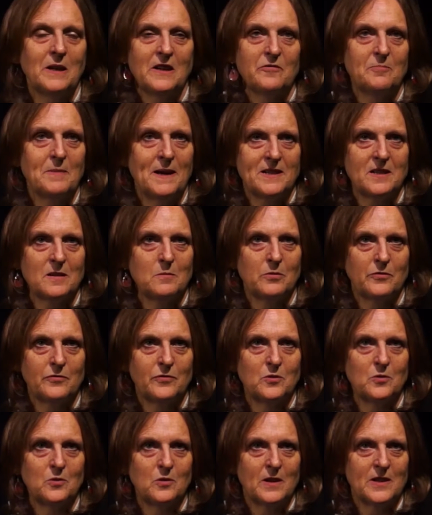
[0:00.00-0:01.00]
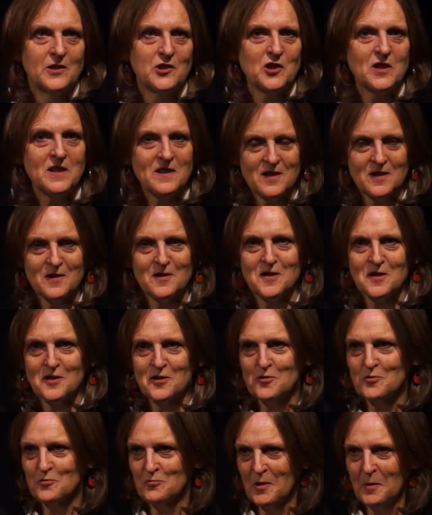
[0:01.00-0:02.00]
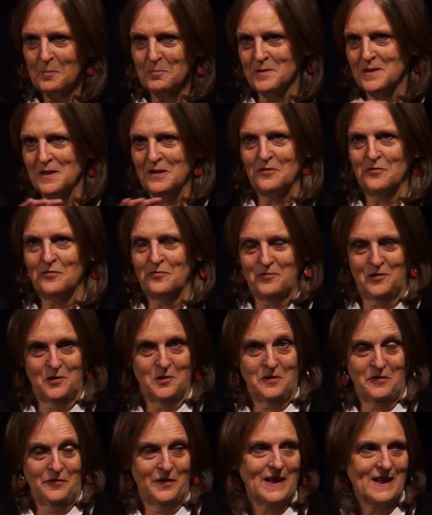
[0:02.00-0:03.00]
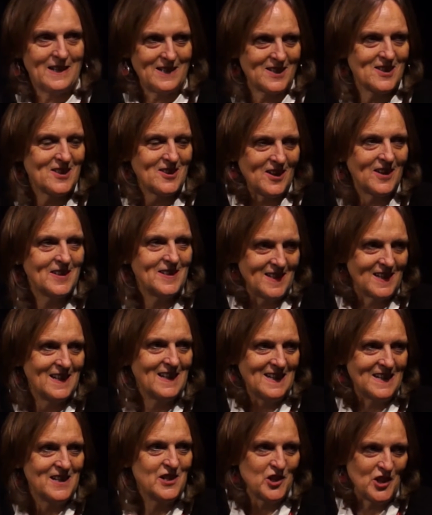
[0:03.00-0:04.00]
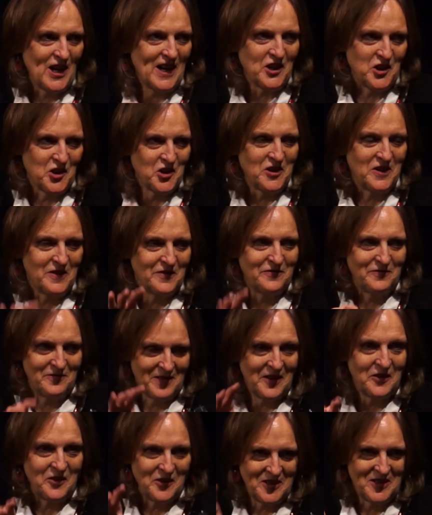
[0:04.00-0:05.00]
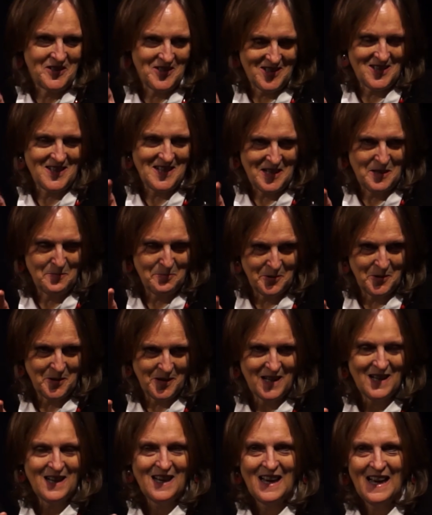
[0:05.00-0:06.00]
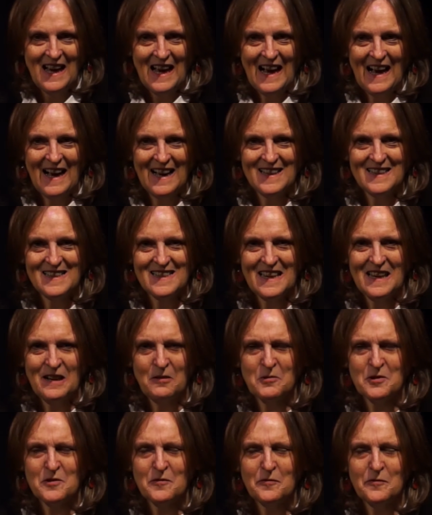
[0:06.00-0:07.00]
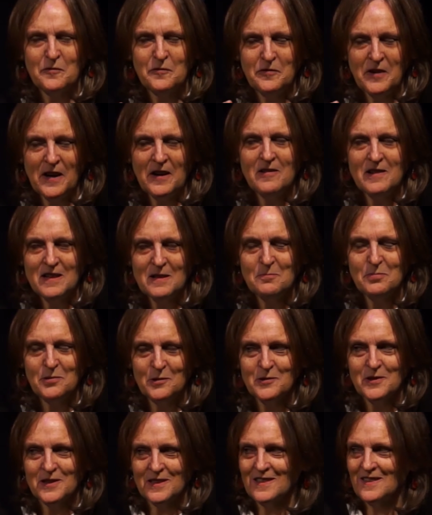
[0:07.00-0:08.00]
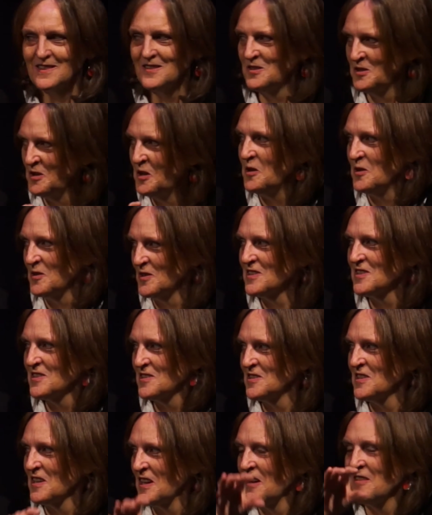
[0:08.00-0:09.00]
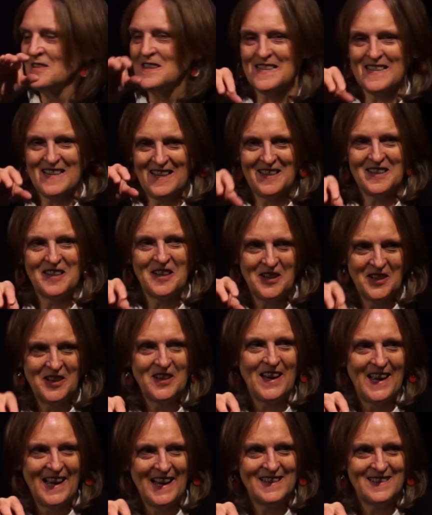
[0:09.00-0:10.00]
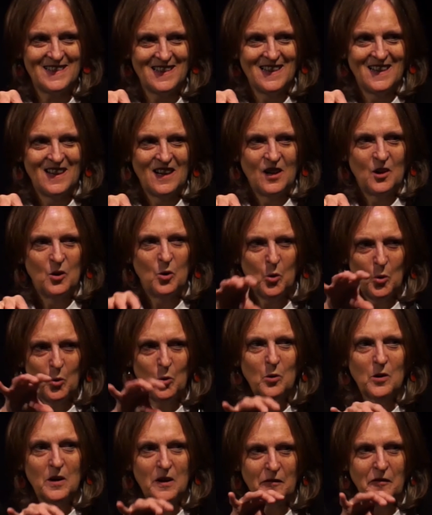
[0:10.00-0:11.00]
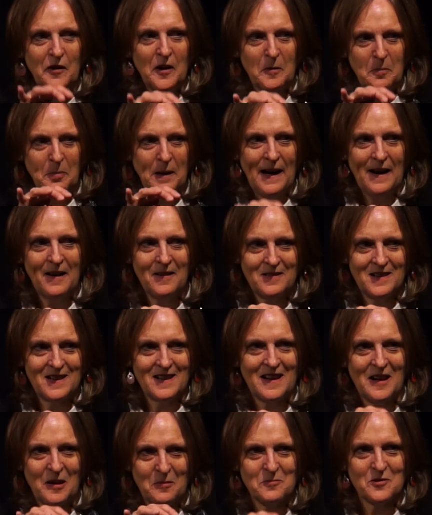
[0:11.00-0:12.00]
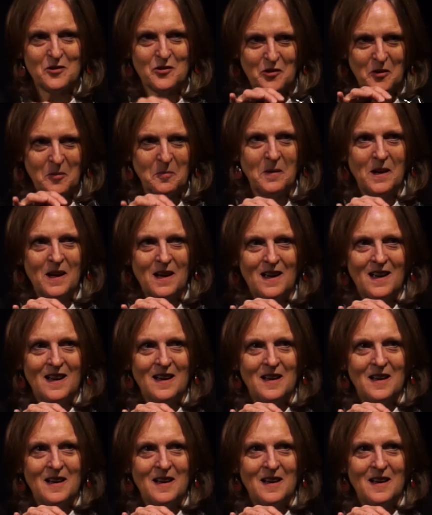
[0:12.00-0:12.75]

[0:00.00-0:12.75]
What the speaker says: have met her before, and she's a disruptive, sort of exciting injection of otherness in the book. And it was very important not to go inside her head. All of her power comes from